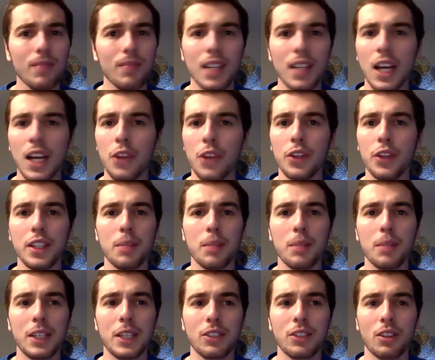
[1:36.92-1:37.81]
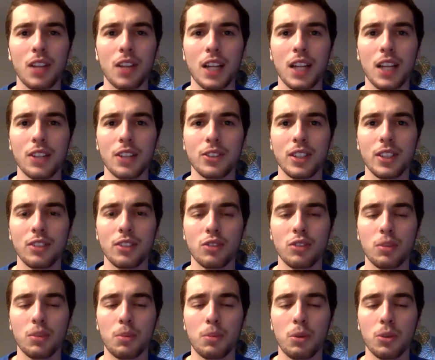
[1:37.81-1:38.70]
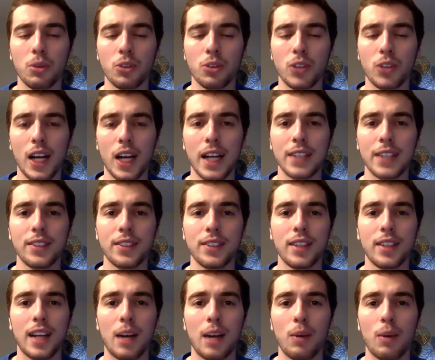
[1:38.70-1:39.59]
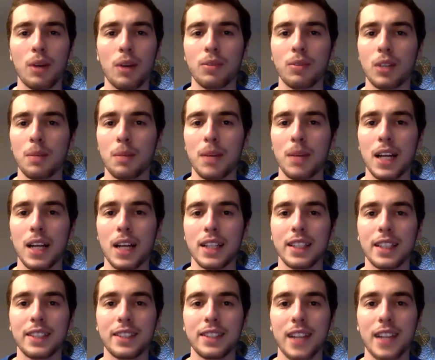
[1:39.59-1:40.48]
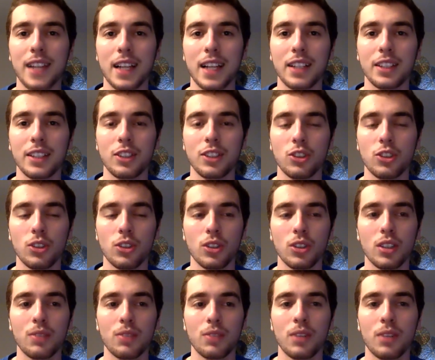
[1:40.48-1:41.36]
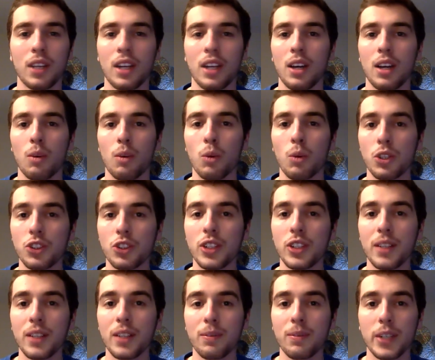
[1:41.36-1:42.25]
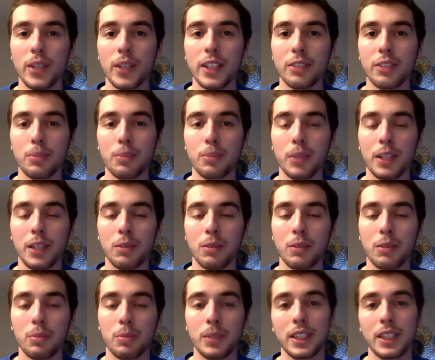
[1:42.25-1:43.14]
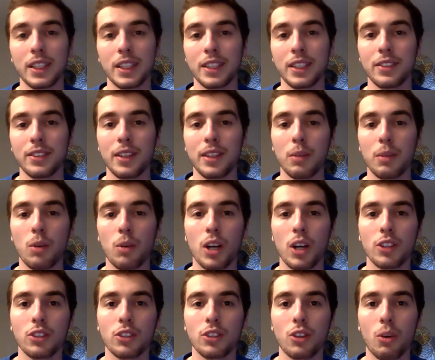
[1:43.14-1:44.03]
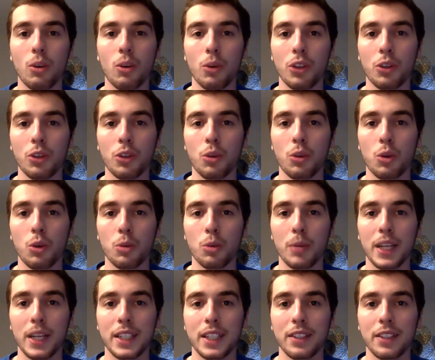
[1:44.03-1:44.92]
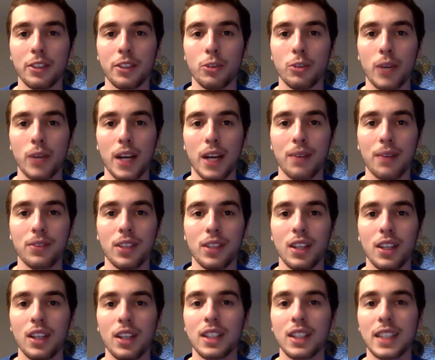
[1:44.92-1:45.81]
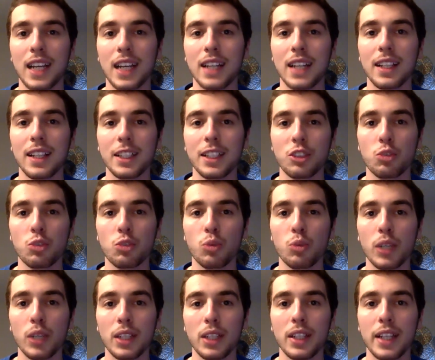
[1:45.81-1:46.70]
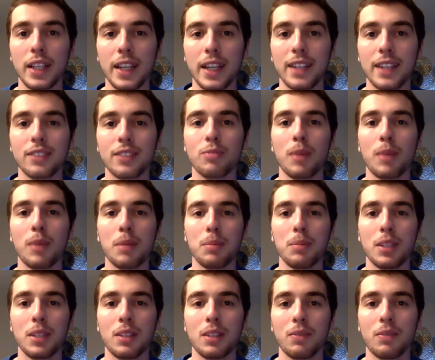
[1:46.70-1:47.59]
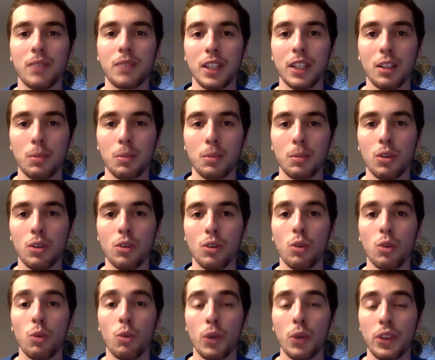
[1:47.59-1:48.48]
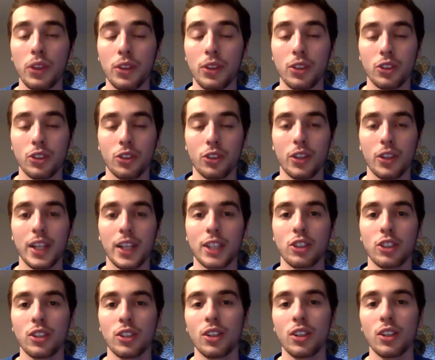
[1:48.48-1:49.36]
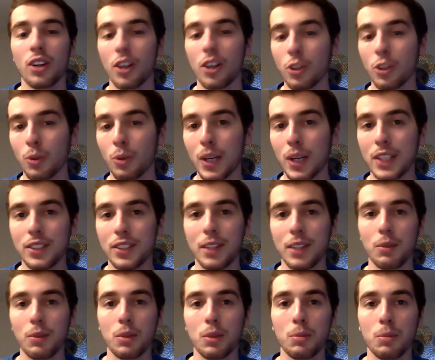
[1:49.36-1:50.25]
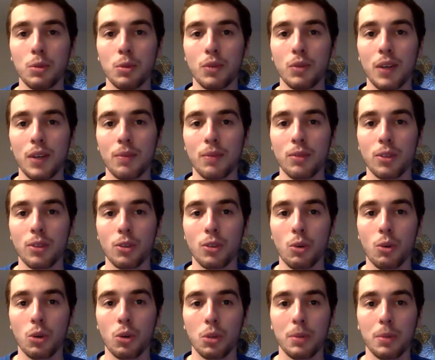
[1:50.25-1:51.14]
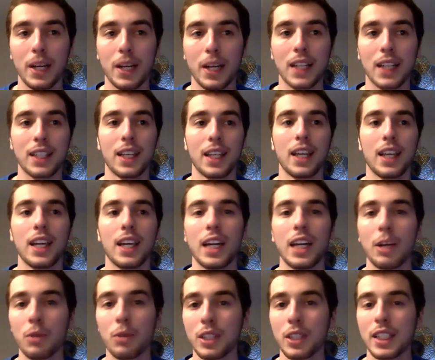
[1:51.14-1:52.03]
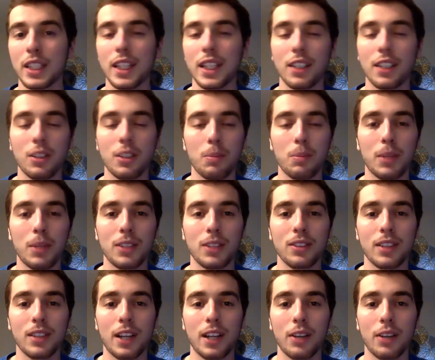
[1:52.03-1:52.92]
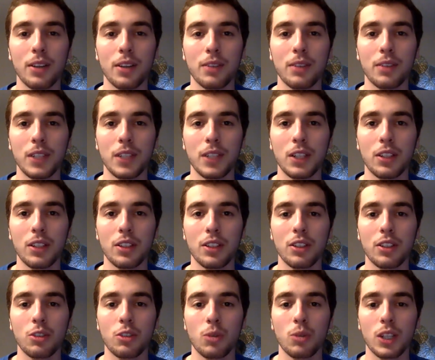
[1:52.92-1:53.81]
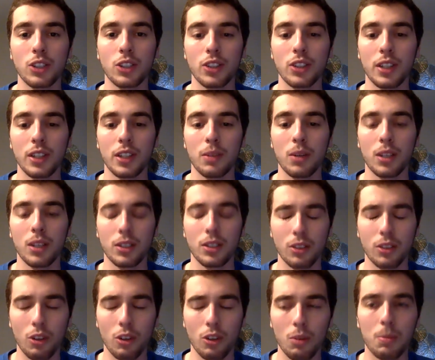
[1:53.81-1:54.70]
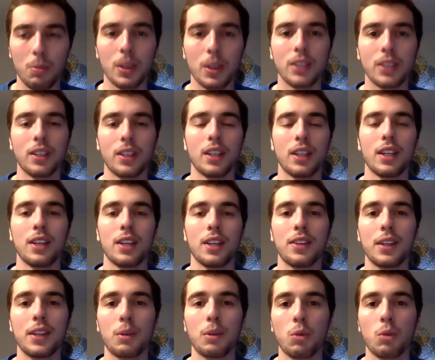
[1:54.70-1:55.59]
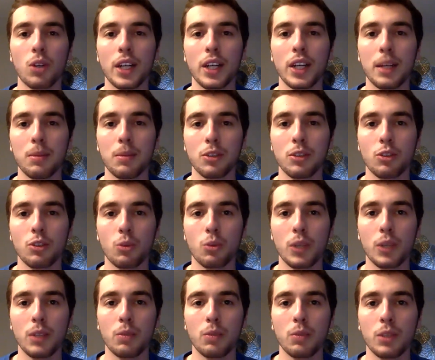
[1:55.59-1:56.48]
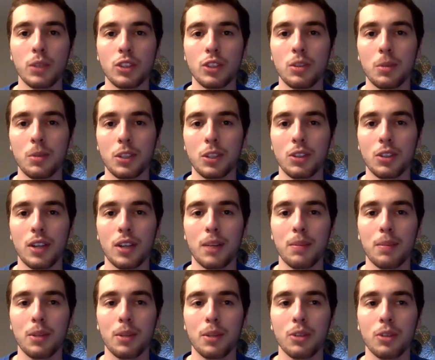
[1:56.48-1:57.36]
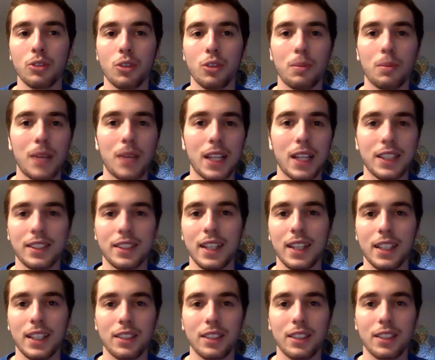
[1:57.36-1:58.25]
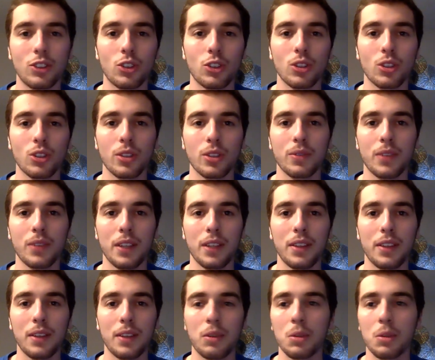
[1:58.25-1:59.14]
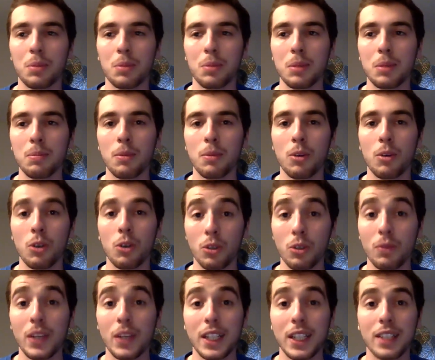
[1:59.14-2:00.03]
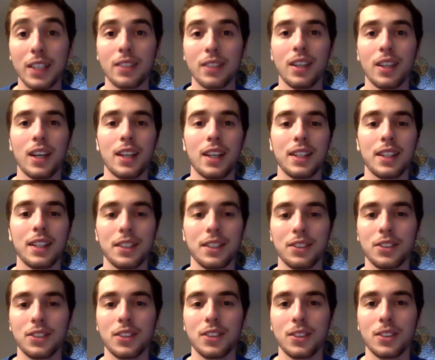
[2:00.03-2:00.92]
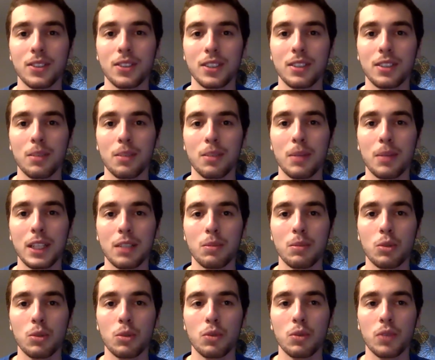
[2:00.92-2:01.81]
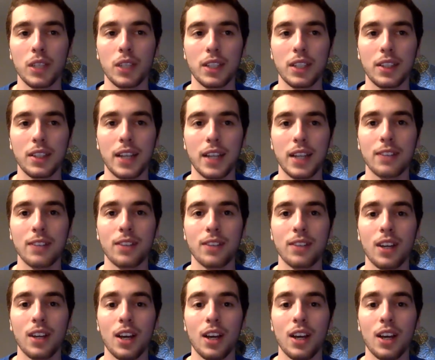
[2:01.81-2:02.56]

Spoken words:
I think it makes a lot of sense for both sides. However, I'm not exactly sure if what San Fran's plan would be unless they want to go with the quarterback in the draft. A guy like Trey Lance might be available with their selection. Otherwise, they would move up for a quarterback. It really kind of depends on how they feel and the direction they want to go, but they were able to win with Jimmy Garoppolo, so I'm not exactly sure if they would be motivated necessarily to make a move like that.